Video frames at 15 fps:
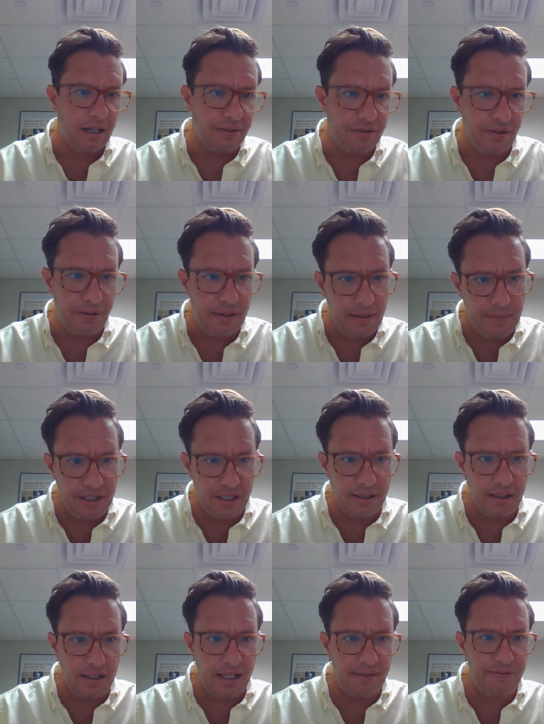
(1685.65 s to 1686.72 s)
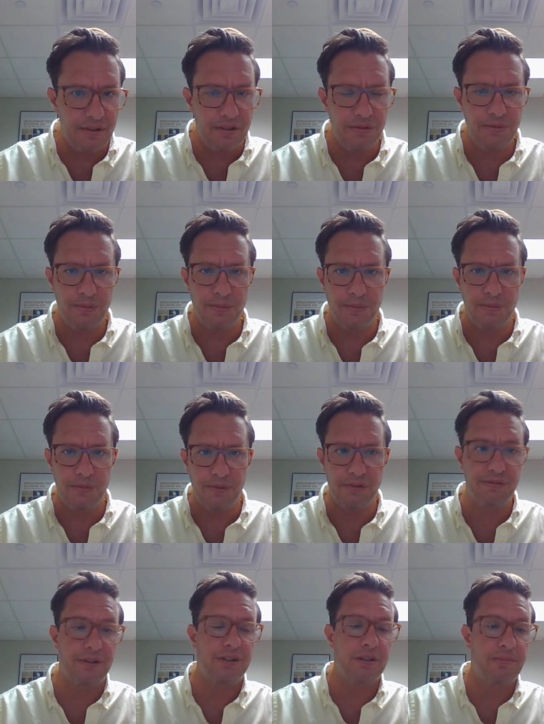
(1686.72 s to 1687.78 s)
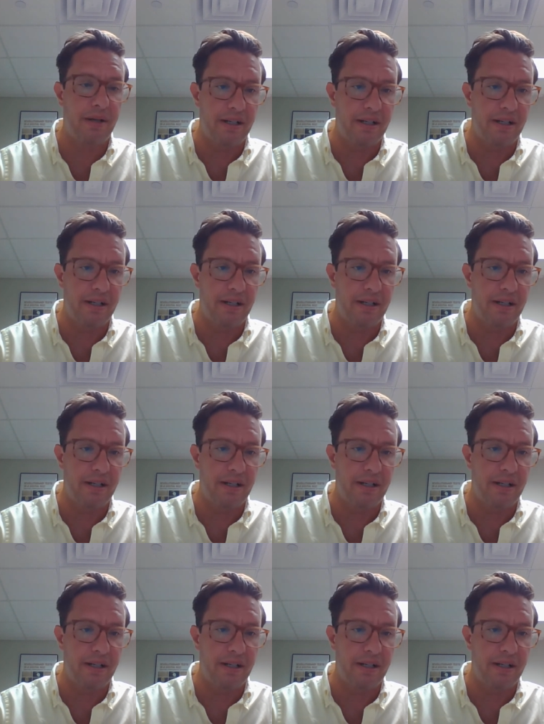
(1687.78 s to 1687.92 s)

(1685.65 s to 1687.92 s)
So the image on the left is the first